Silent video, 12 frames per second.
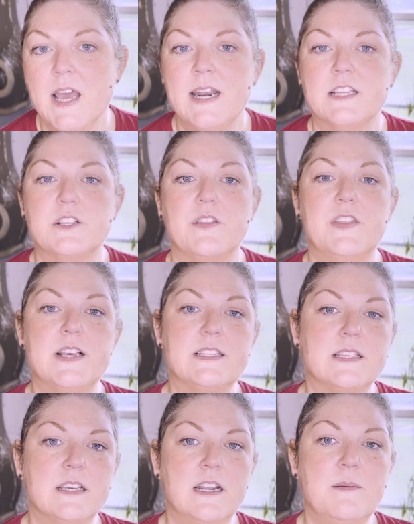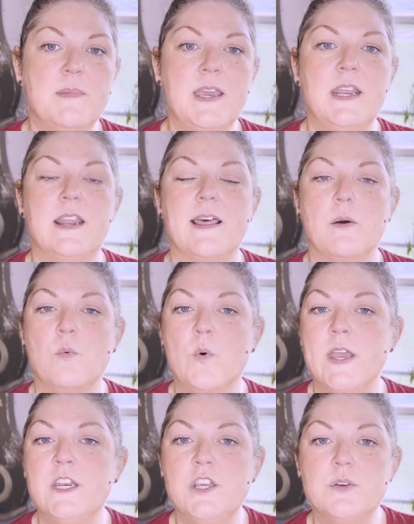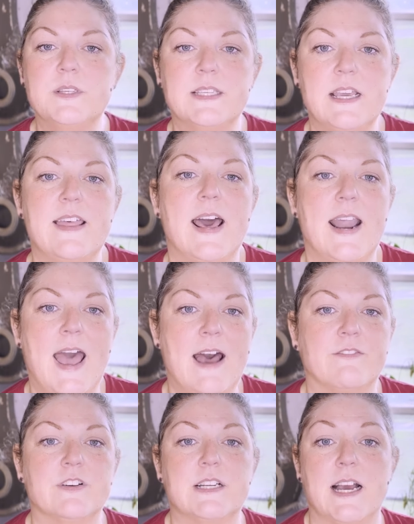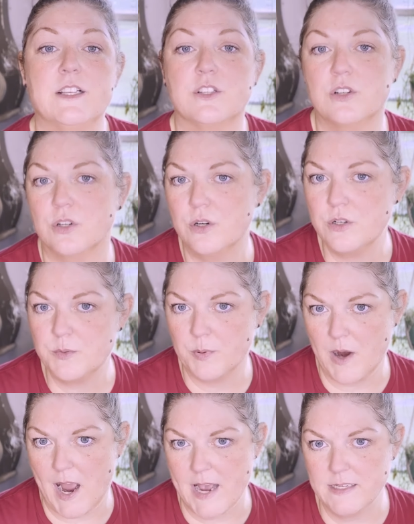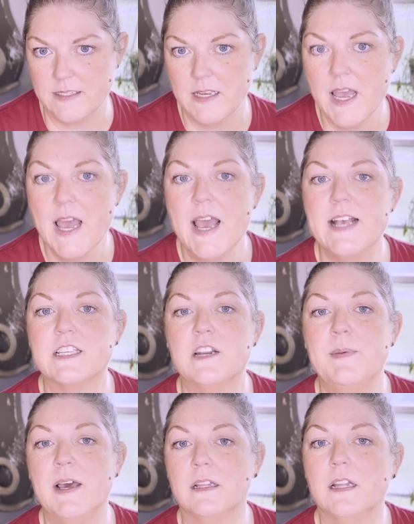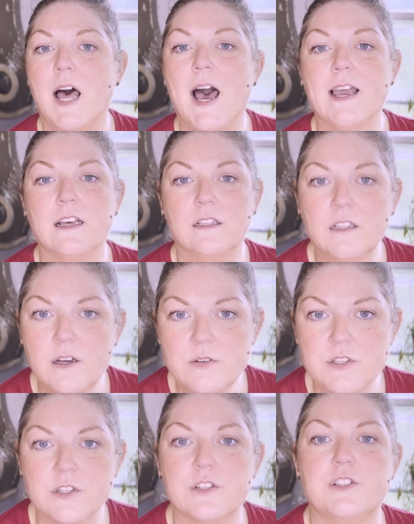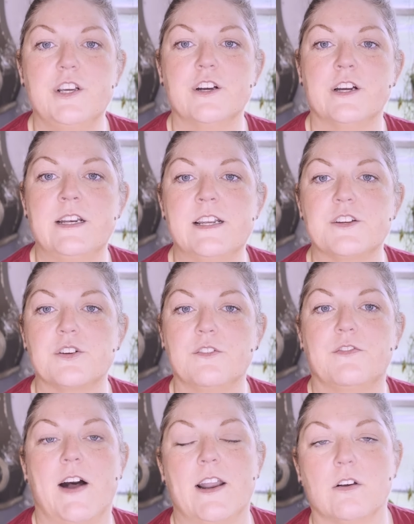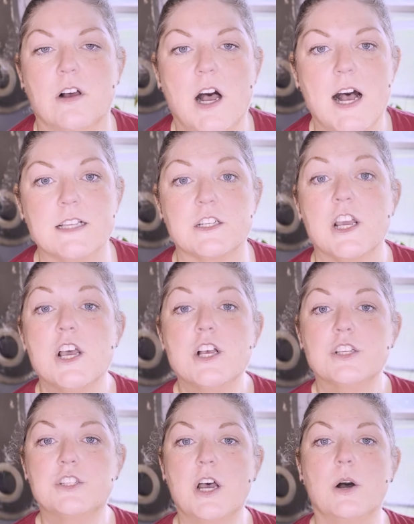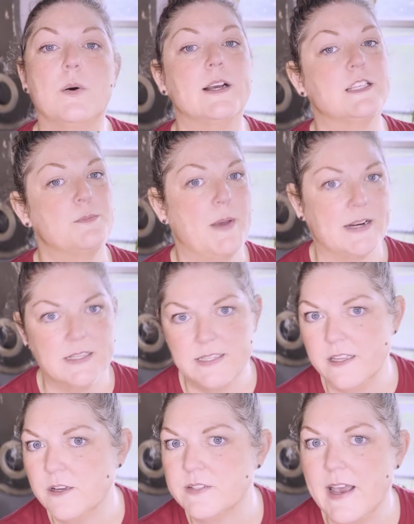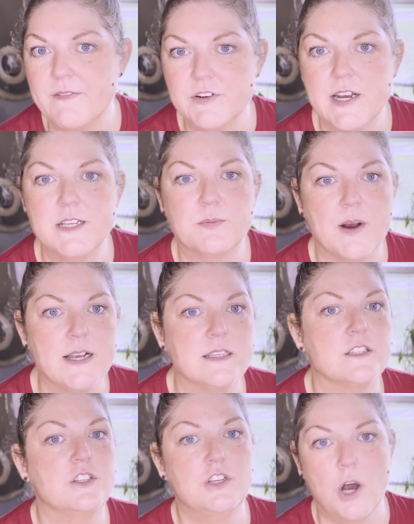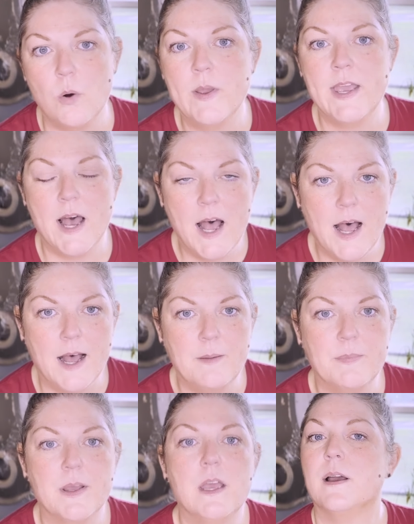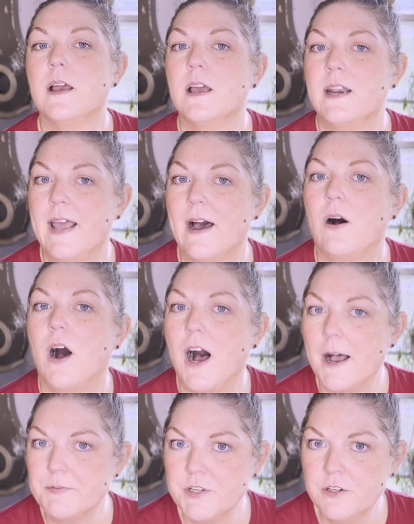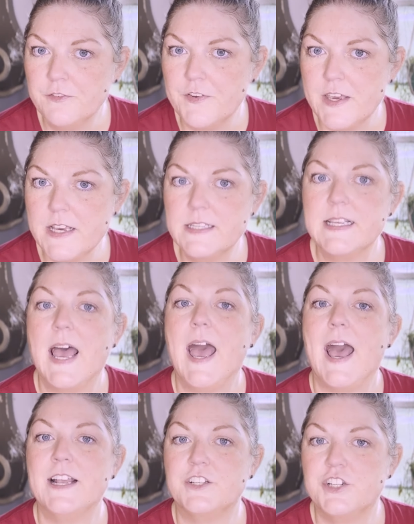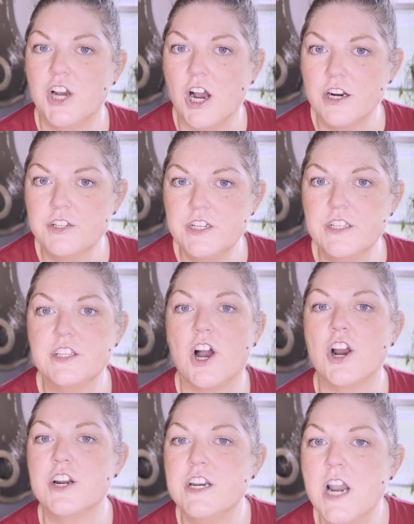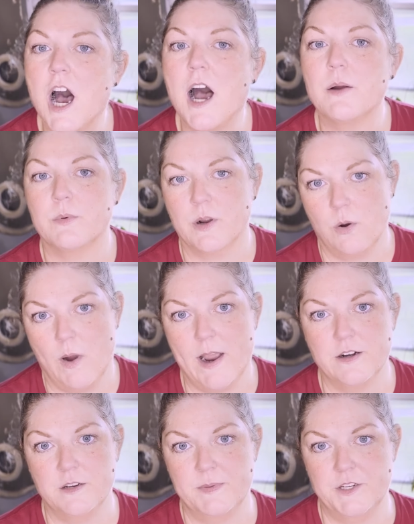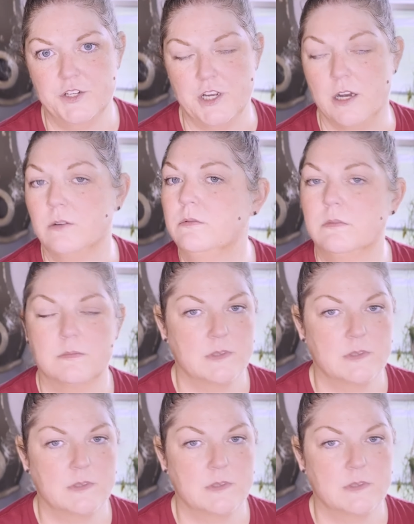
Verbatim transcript: So this is going to mean that when you see that advertised cruise price, it's going to be a lot closer to your initial final cost. So expect to see those advertised prices going up. Now, optional fees and charges are not required to be shown.